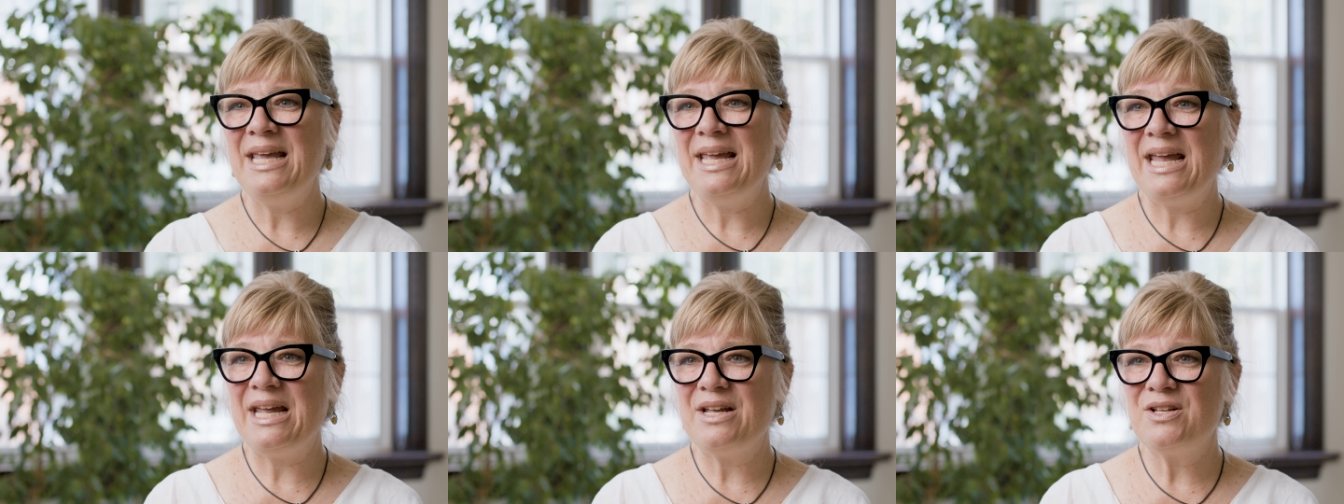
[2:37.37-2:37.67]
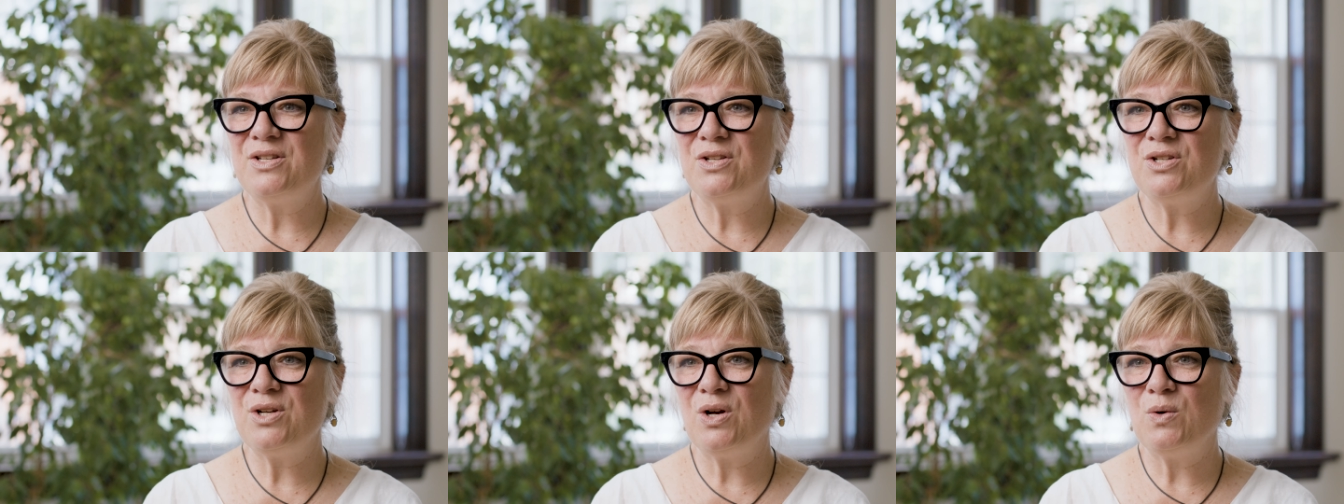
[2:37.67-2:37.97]

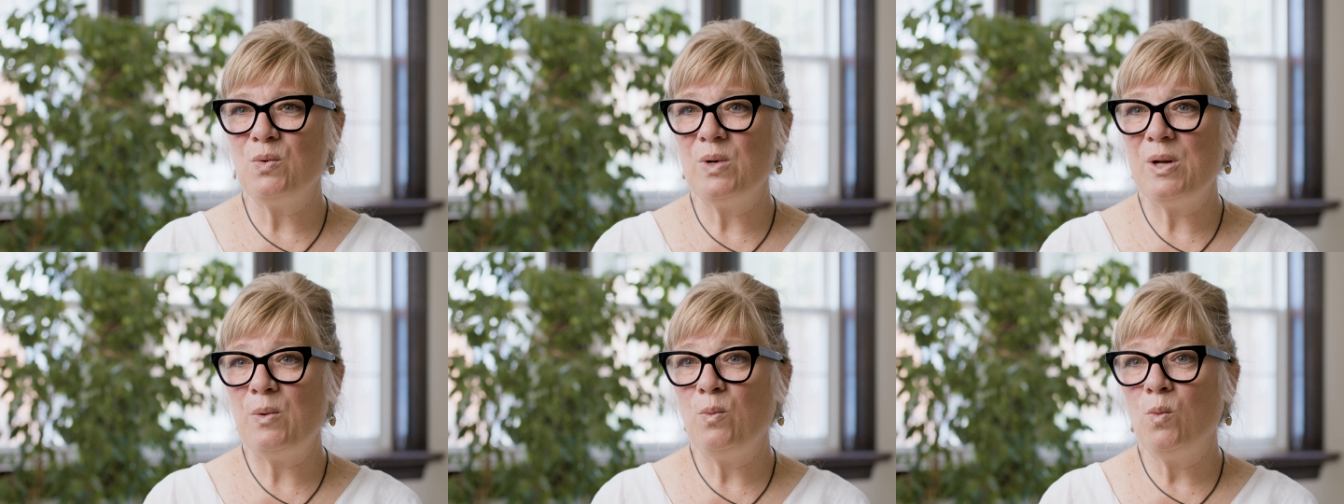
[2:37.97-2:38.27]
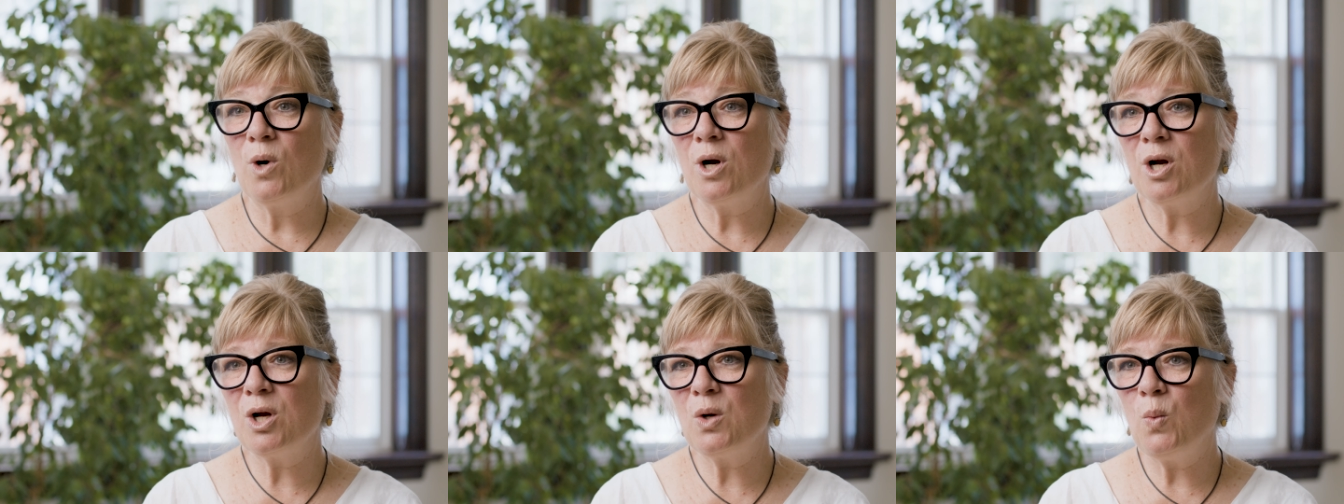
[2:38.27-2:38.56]
And so we
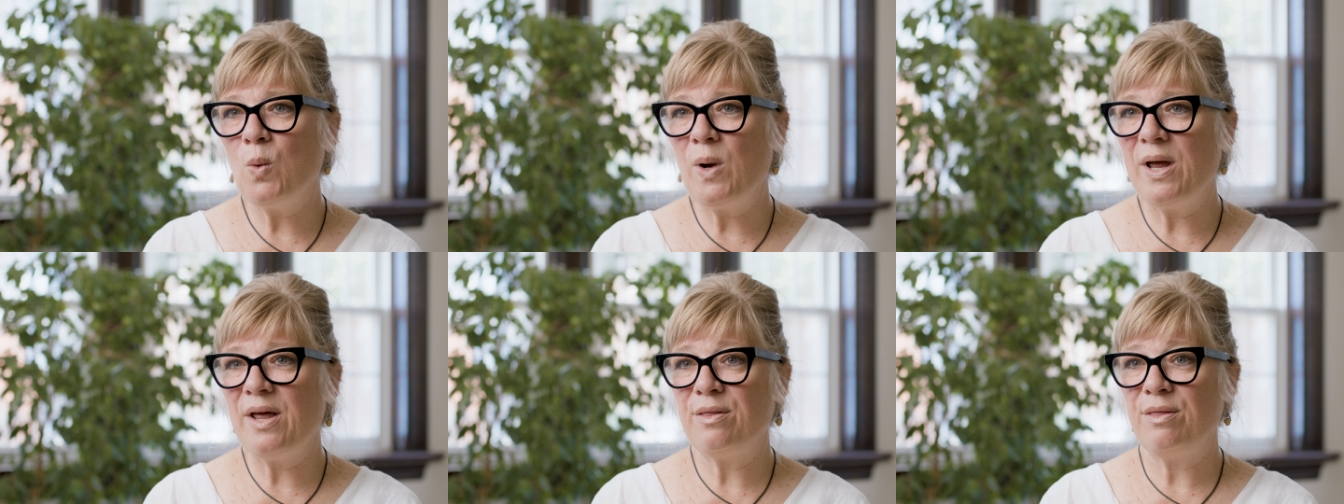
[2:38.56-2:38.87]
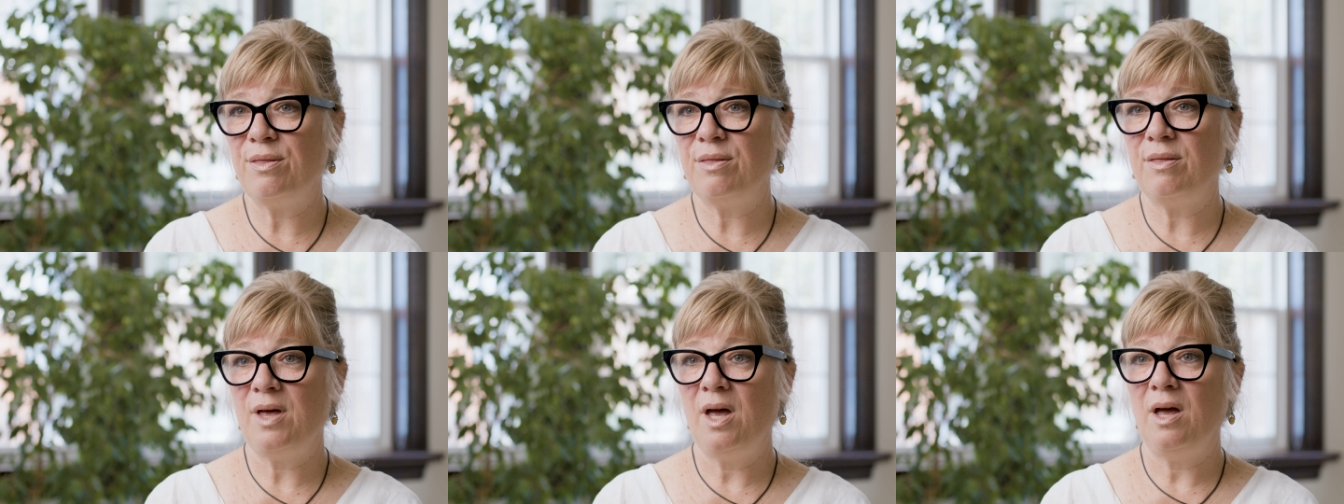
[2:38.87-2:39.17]
work
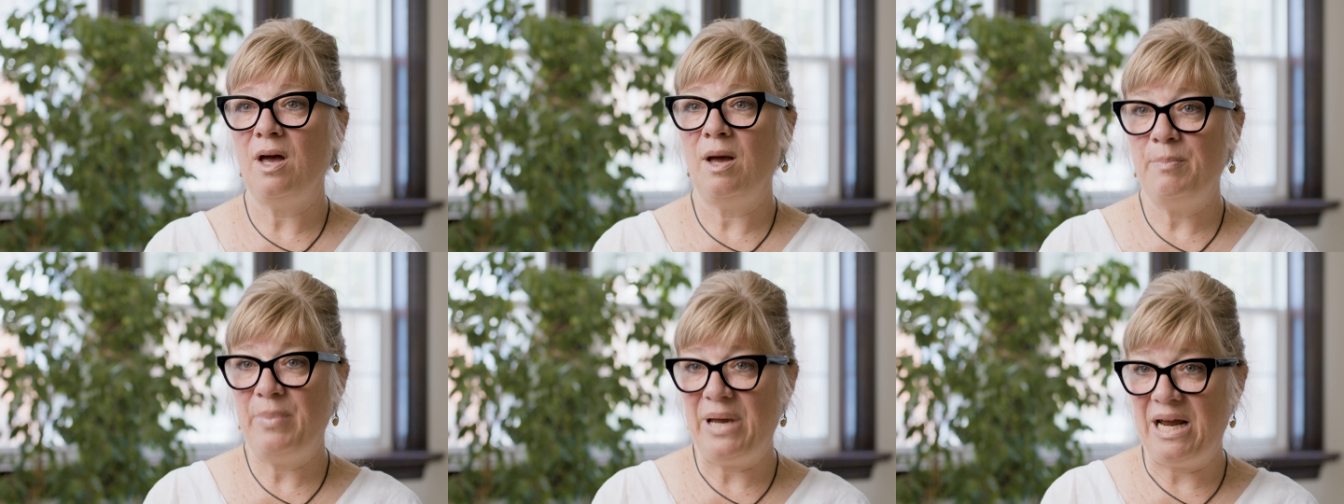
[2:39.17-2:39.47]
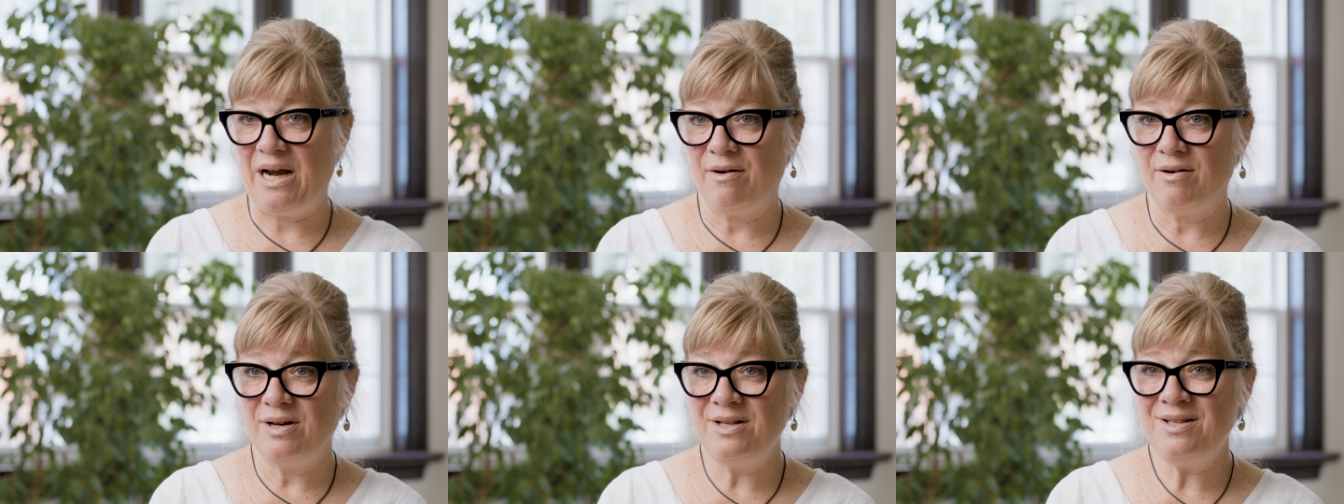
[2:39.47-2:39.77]
with
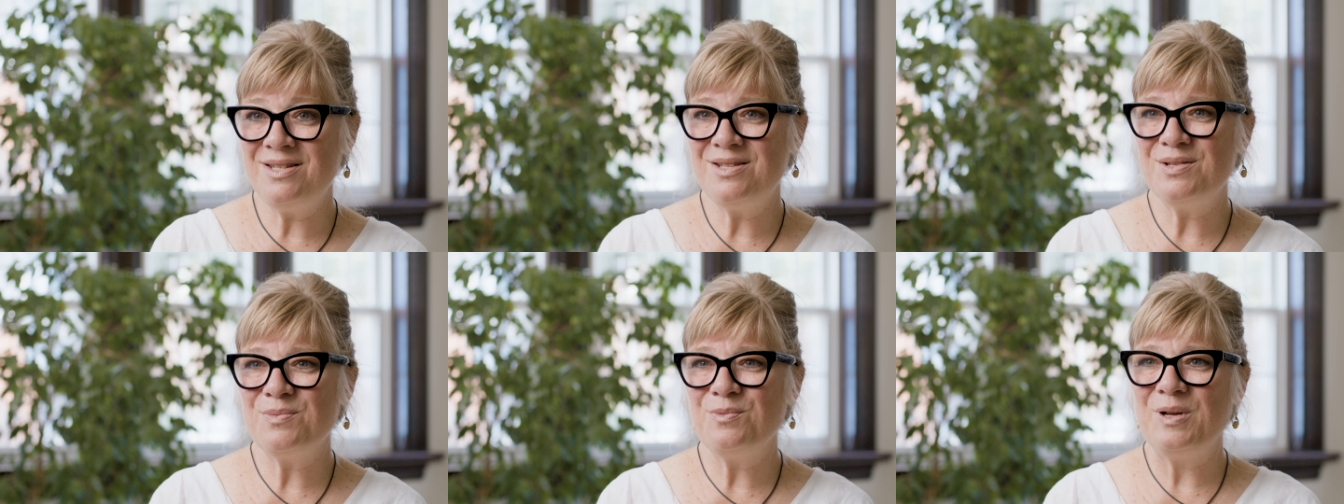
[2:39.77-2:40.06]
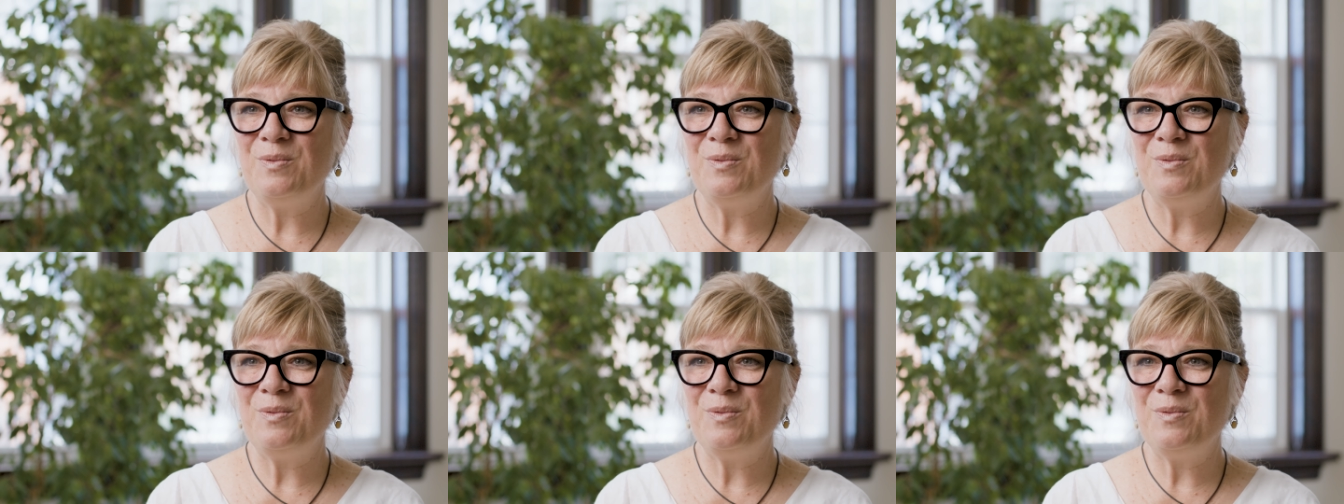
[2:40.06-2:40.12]
parents,